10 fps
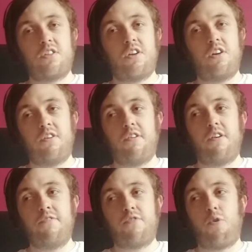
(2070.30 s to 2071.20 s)

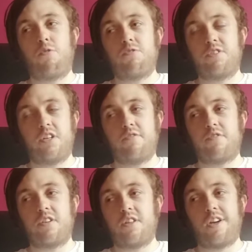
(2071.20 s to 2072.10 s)
her vocal
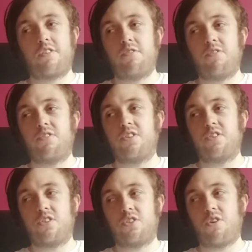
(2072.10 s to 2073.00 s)
delivery in that chorus
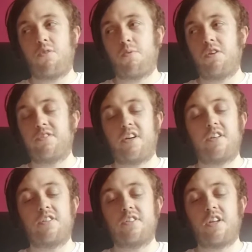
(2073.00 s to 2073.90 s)
is so well
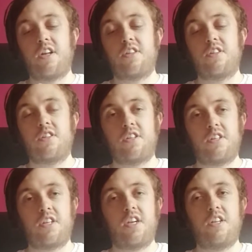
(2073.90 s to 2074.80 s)
done, and the
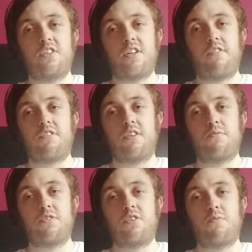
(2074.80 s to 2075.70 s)
leads and everything
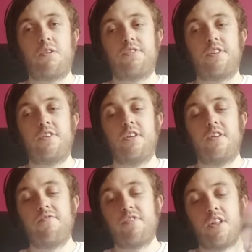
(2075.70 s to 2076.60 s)
was so well done.
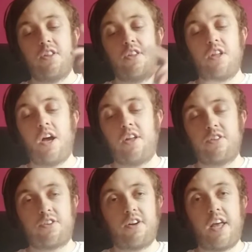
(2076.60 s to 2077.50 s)

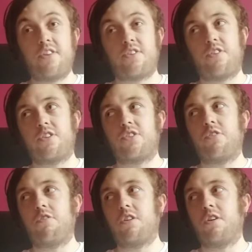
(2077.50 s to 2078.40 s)
The song ends on the
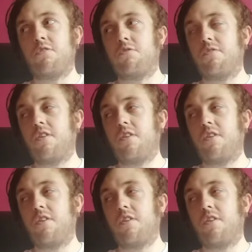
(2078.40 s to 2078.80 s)
solo.